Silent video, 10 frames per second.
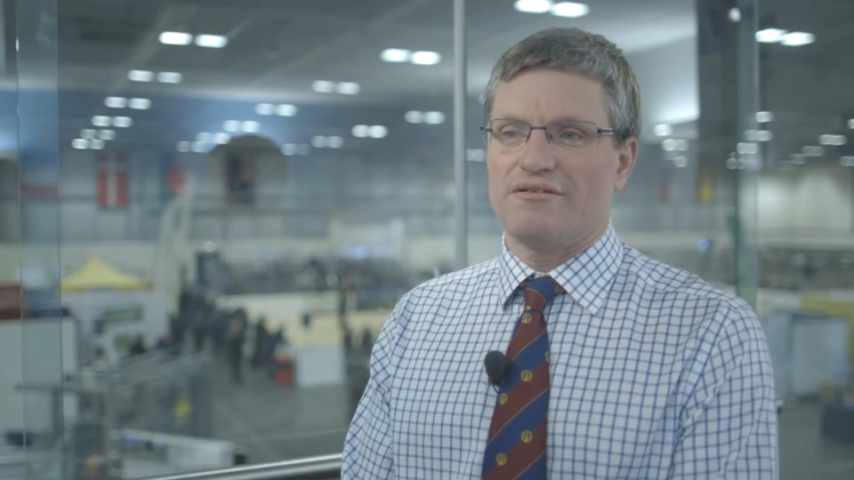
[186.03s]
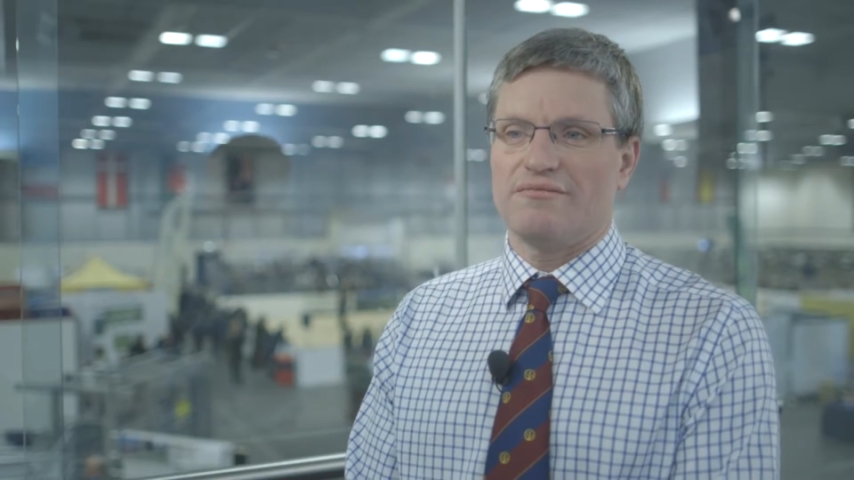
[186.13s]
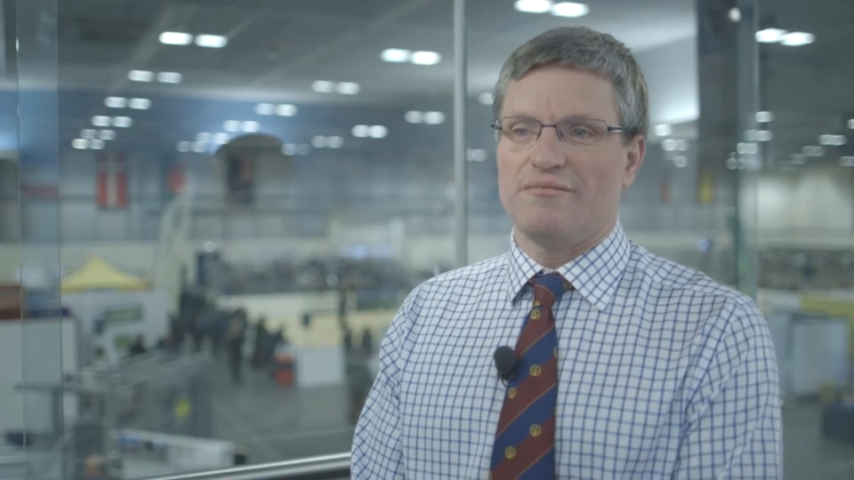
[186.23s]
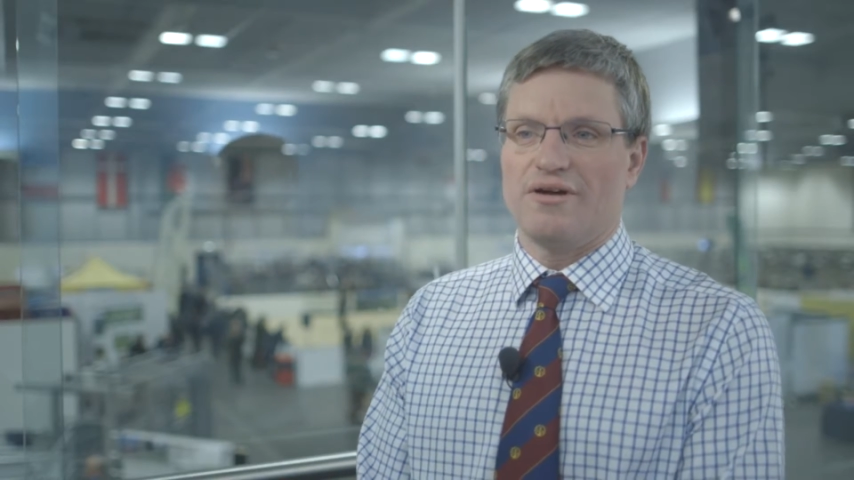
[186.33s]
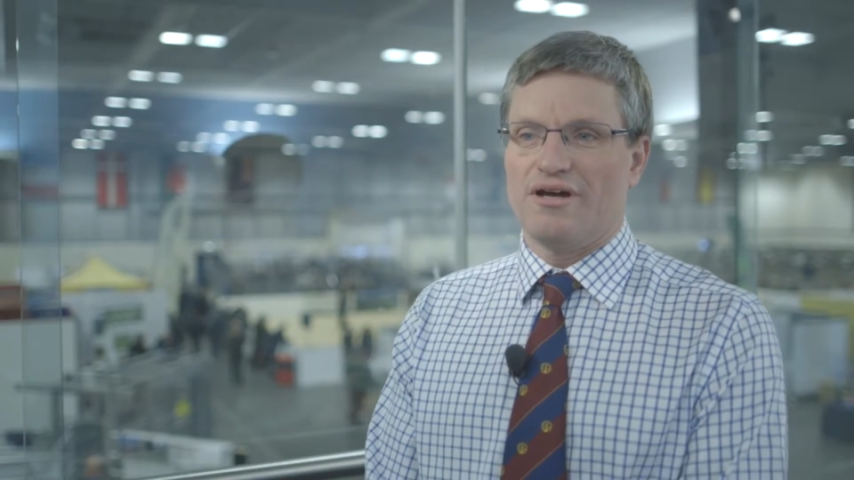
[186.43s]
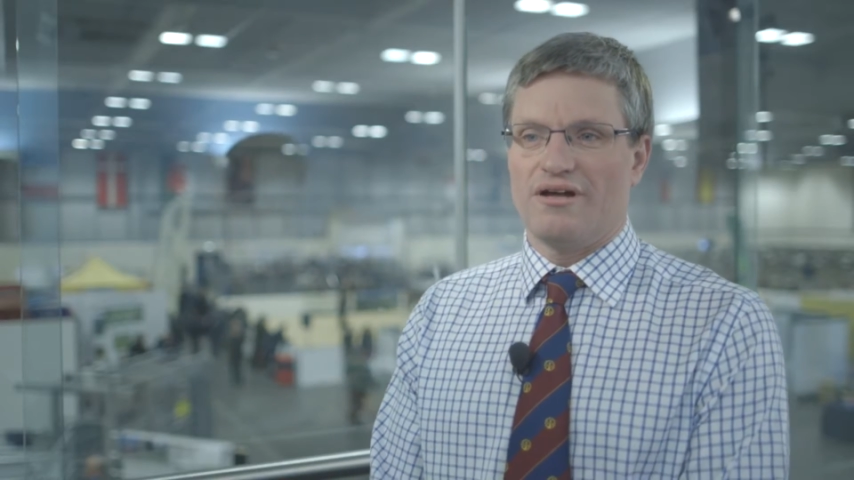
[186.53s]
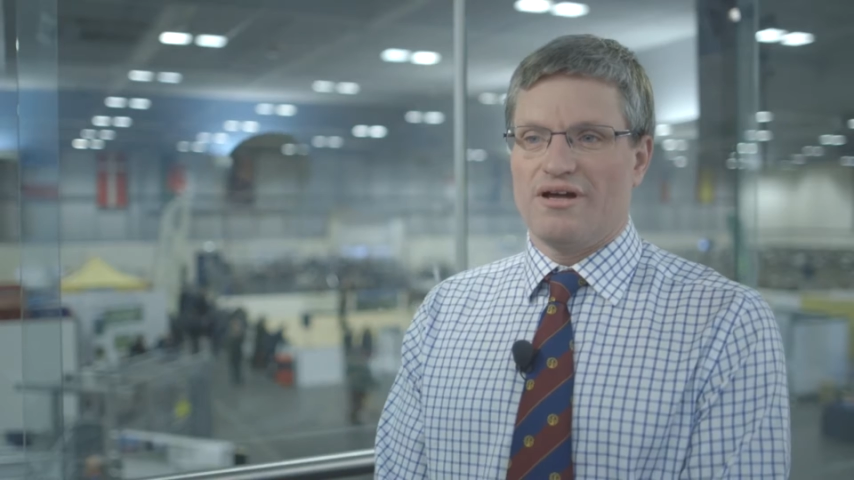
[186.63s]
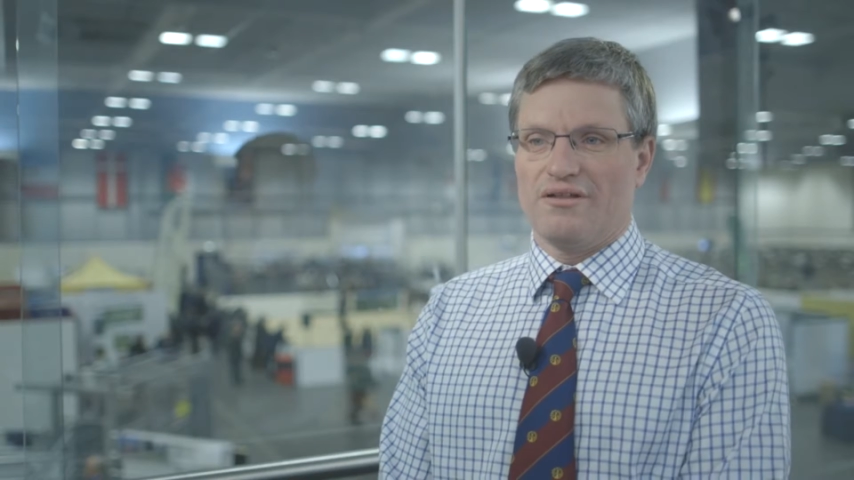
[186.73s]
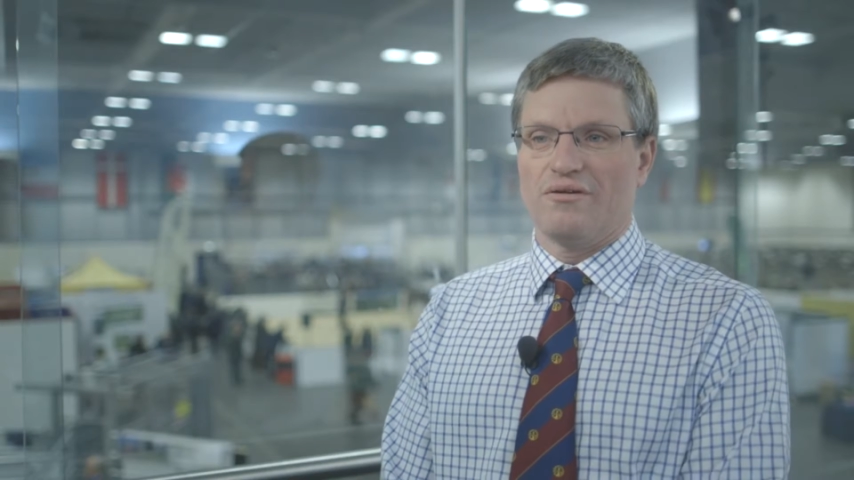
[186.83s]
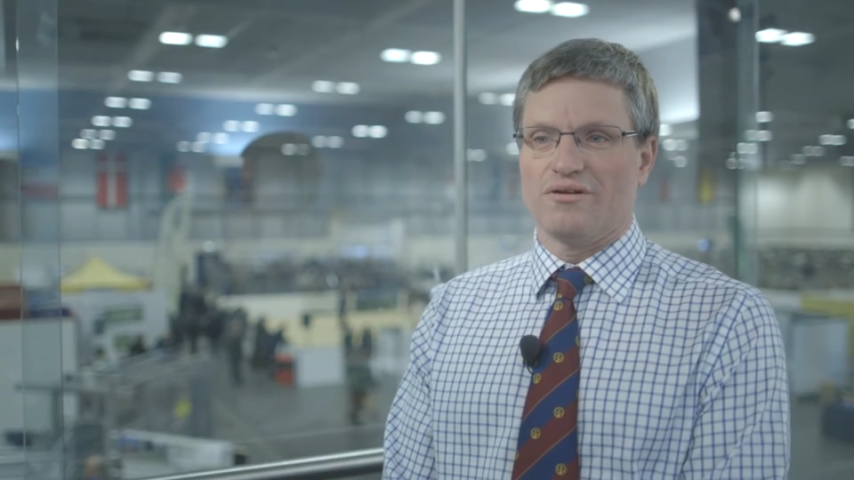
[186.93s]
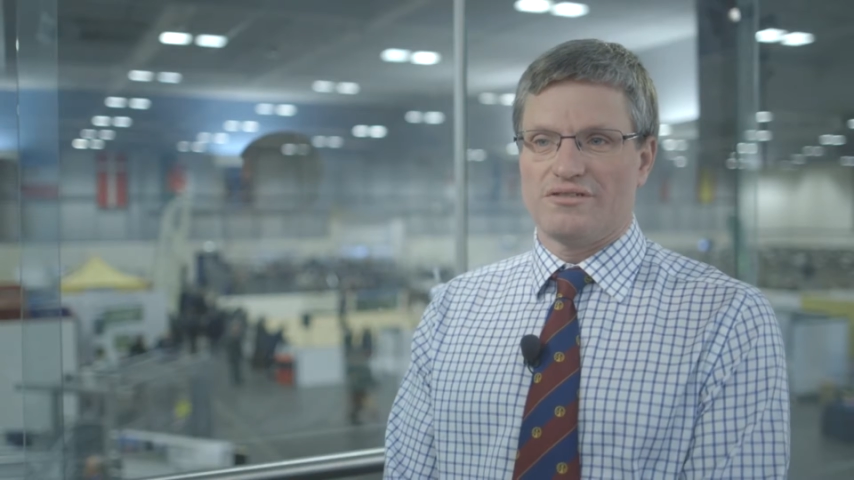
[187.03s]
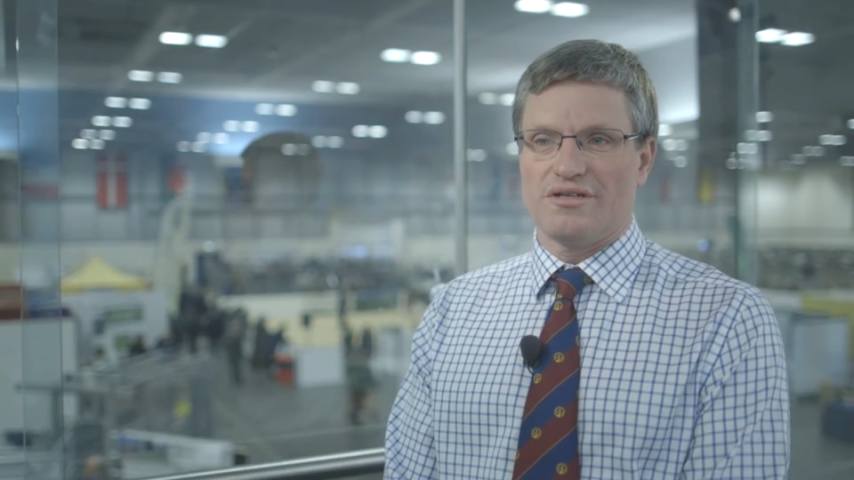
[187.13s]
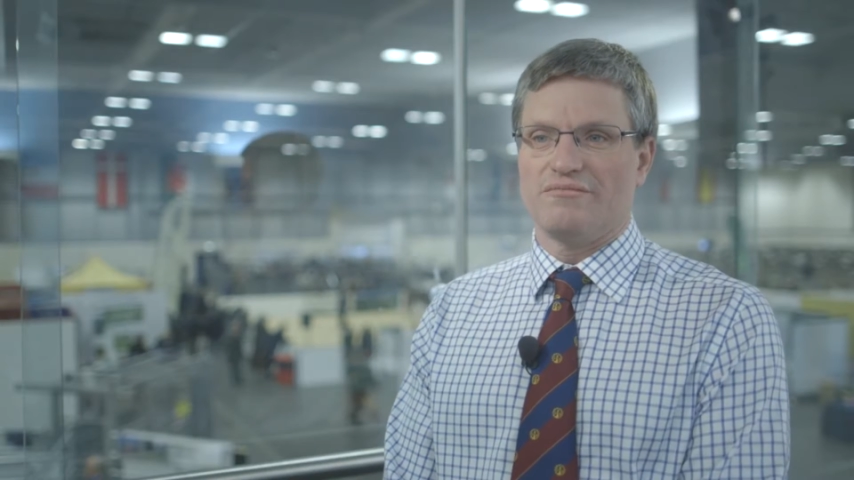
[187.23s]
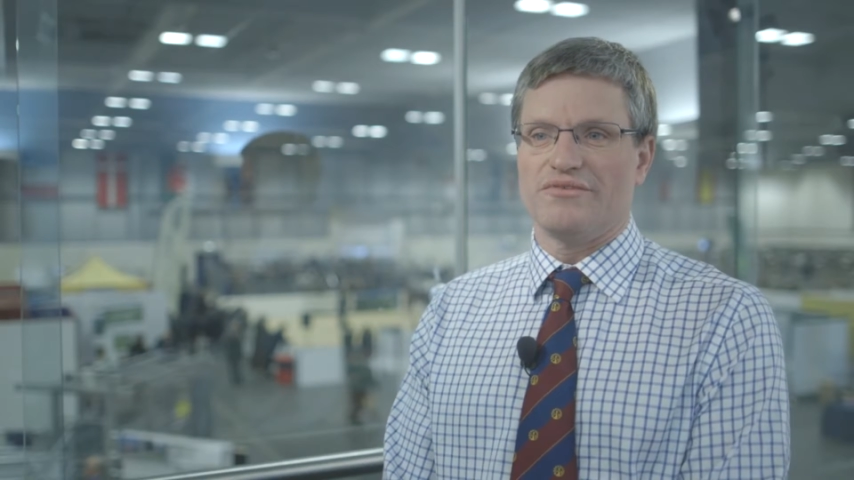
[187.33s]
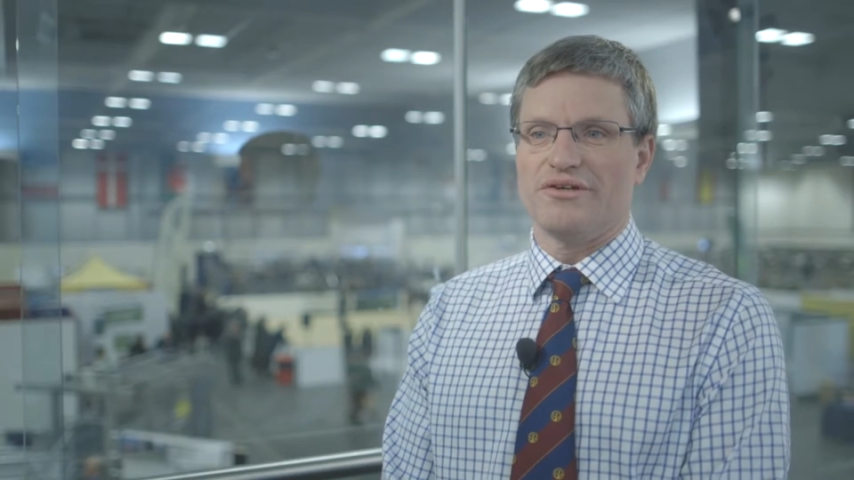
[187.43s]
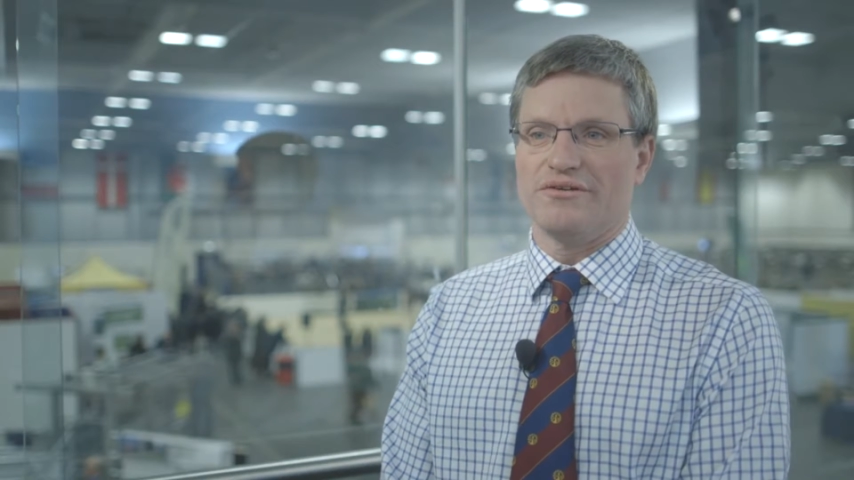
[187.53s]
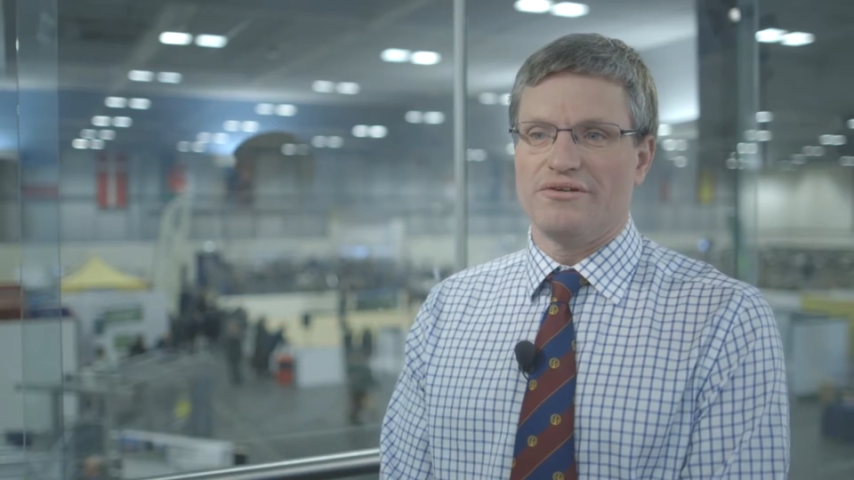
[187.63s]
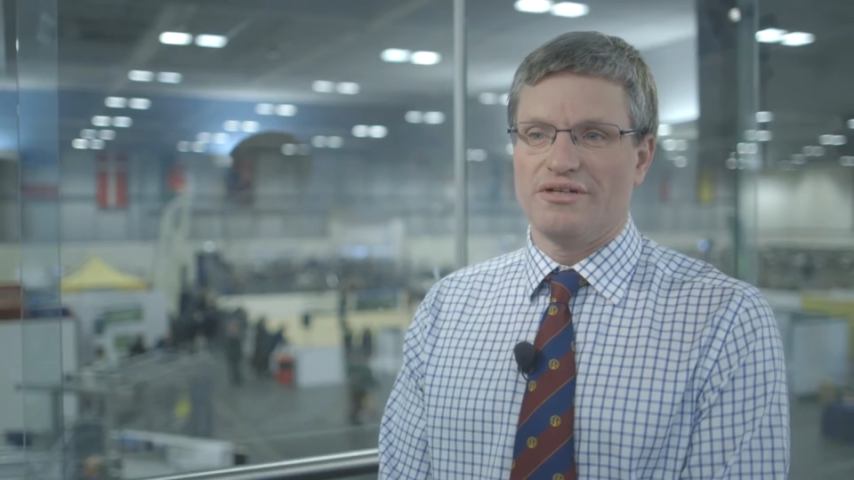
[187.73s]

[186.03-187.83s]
have a longer term view.